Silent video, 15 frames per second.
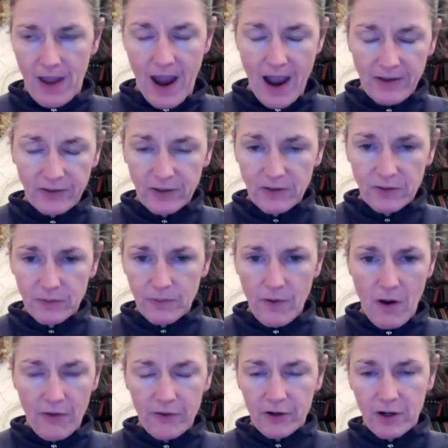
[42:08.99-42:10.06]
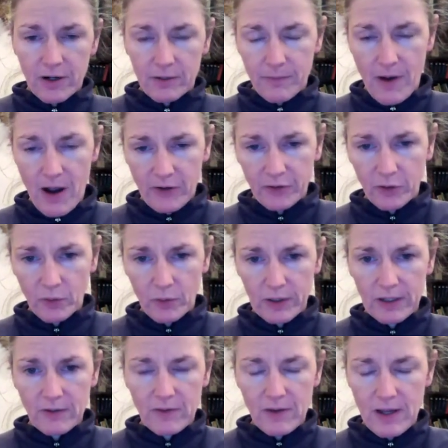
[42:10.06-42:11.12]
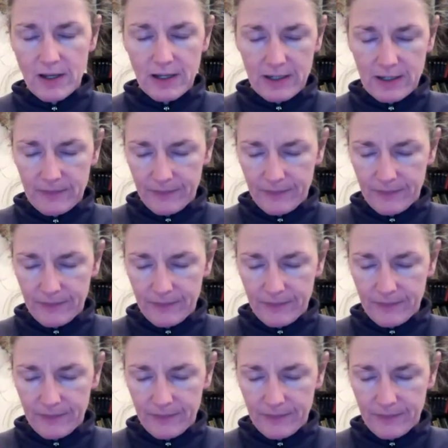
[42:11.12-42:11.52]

acids on their carboxyl end. The